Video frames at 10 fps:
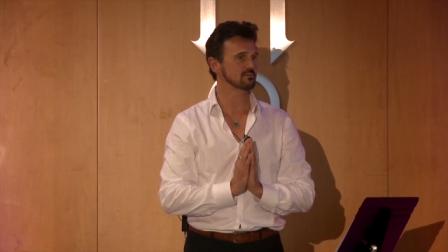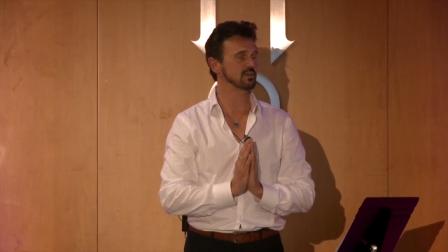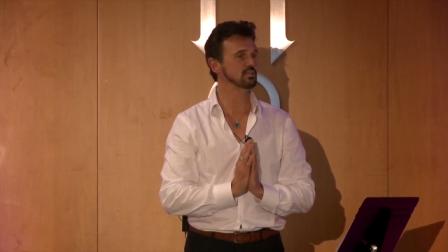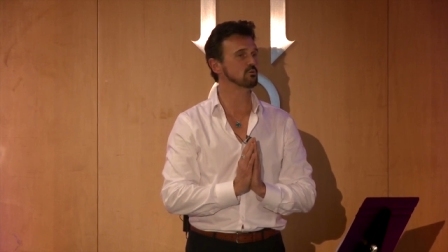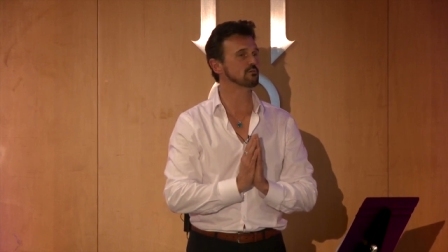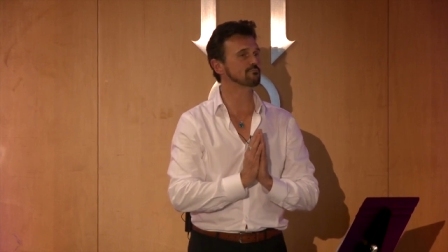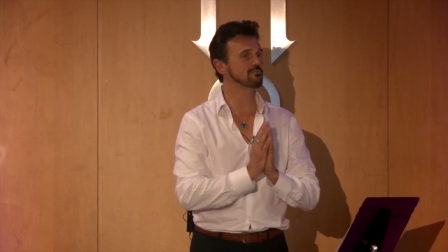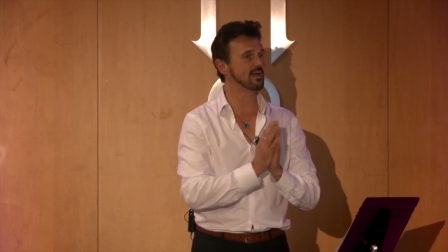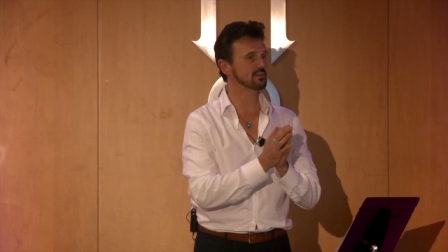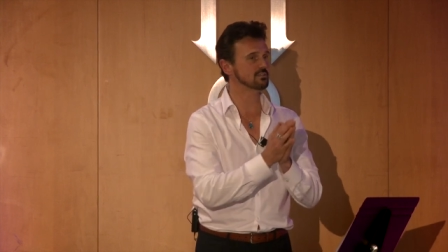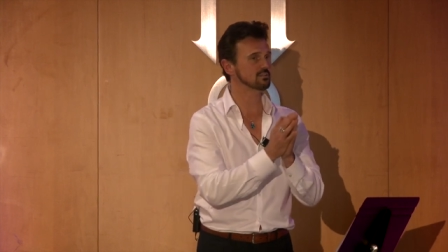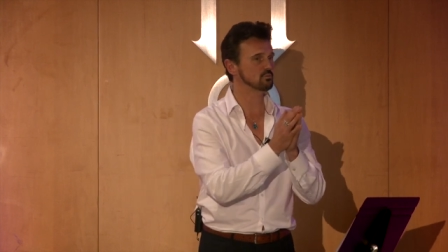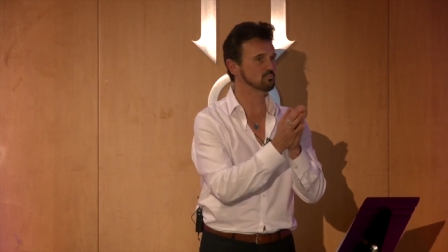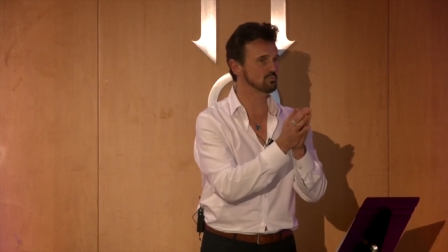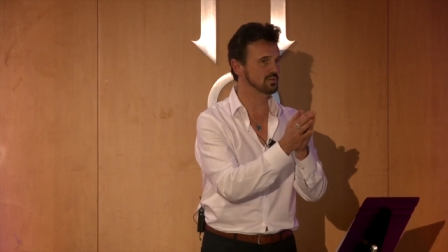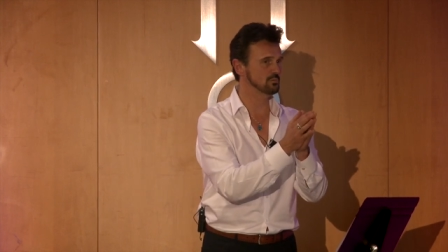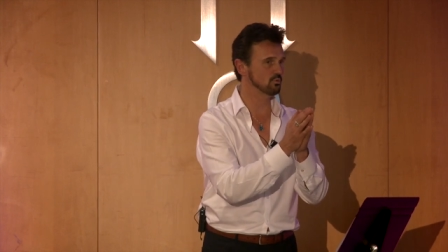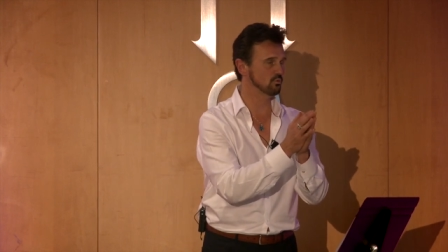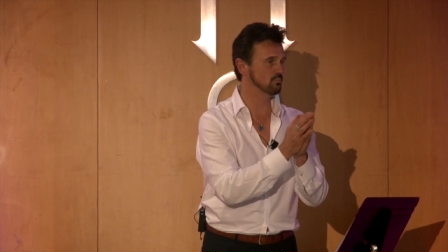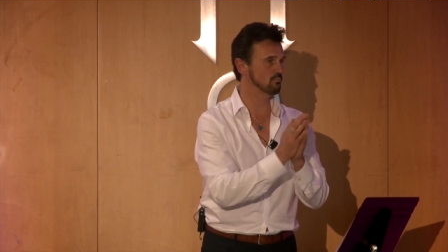then you affect
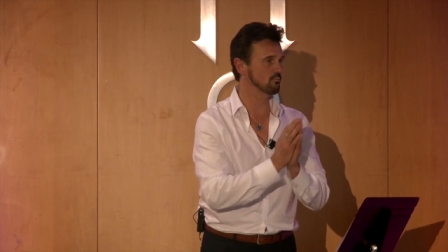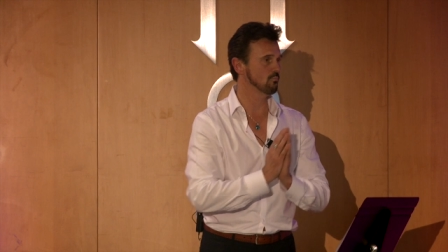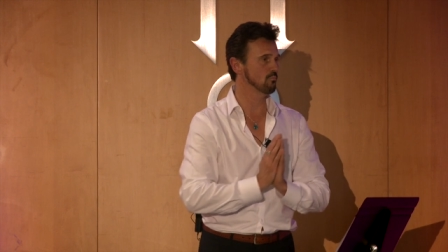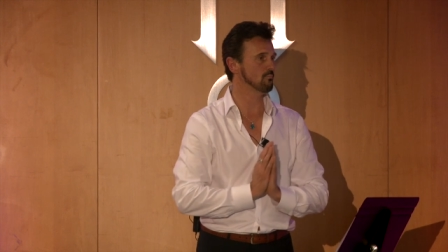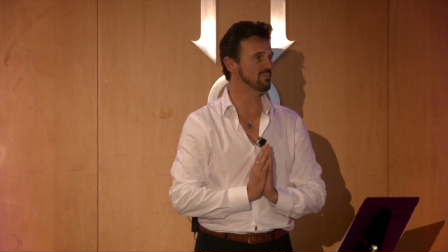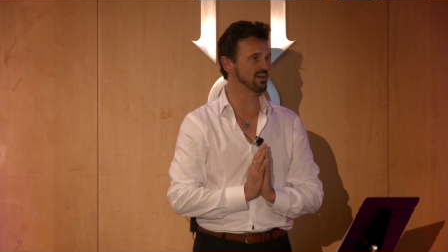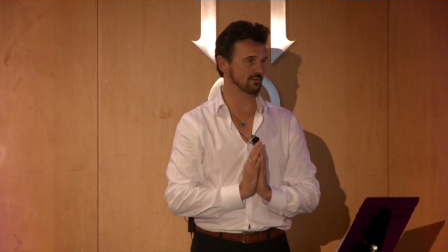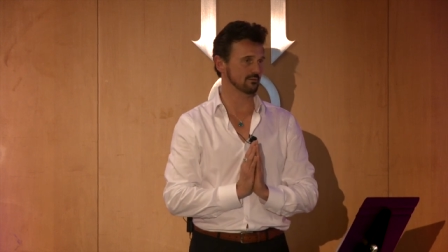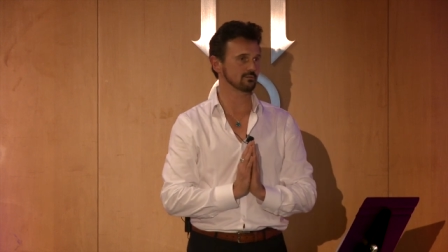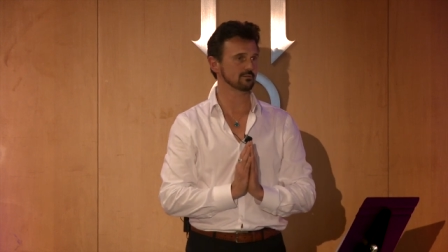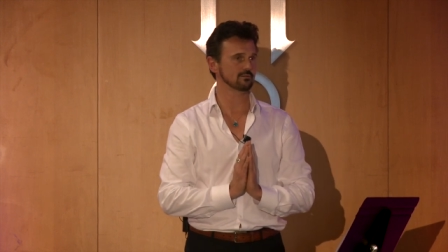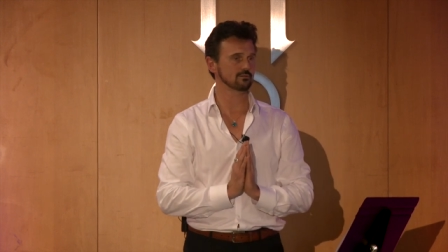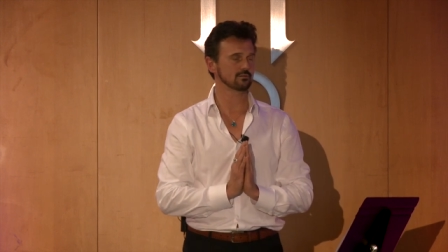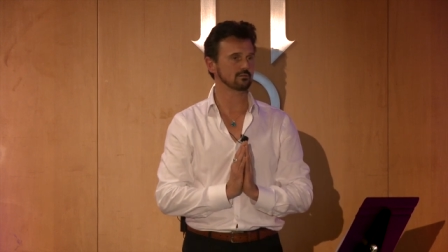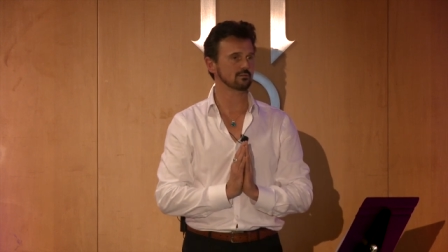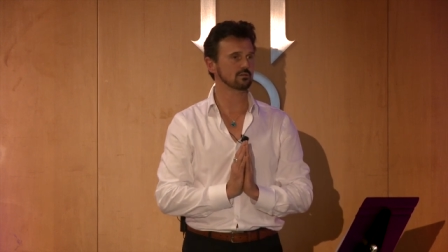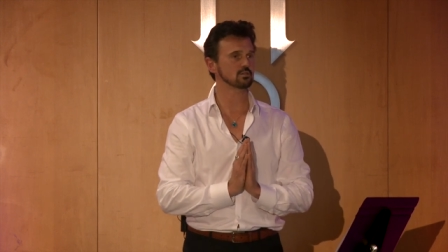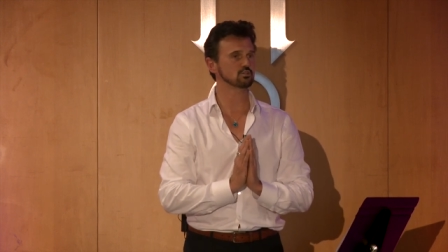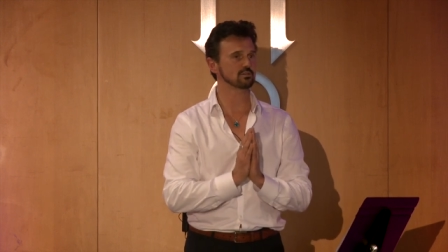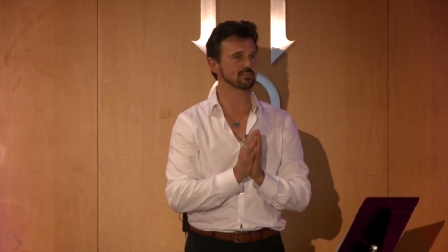people better
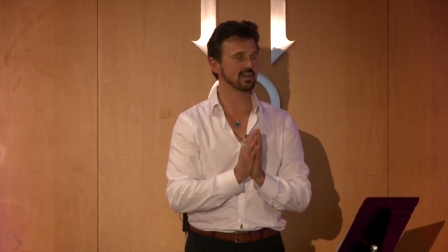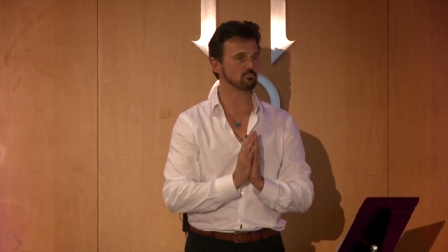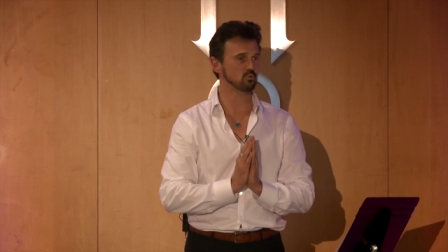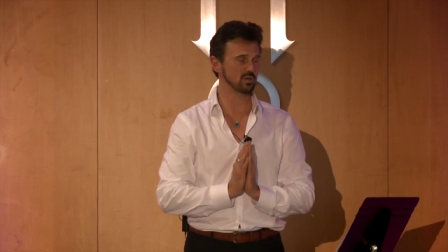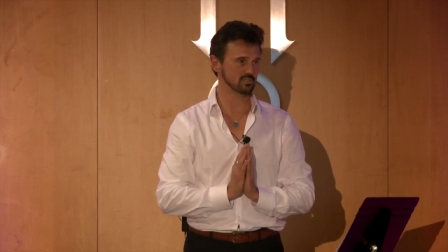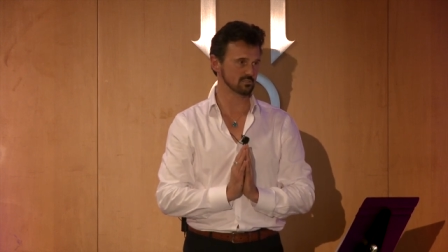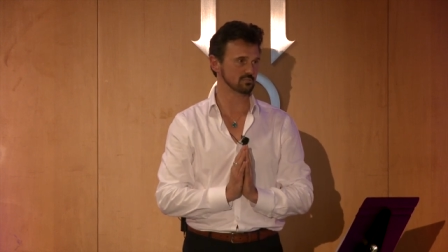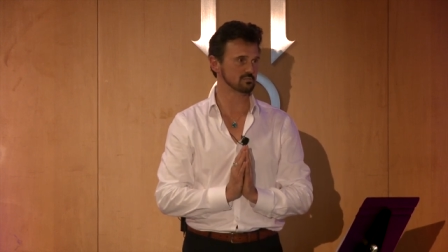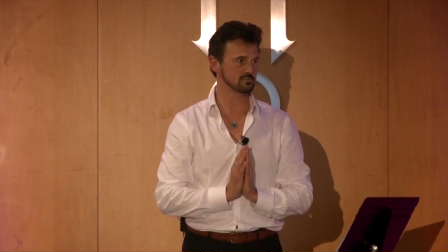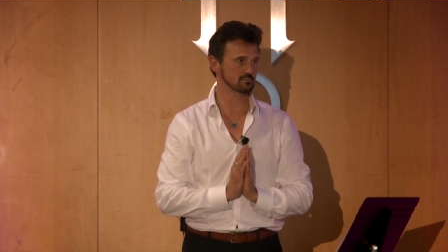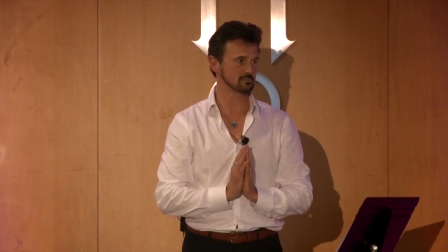because you're in that presence.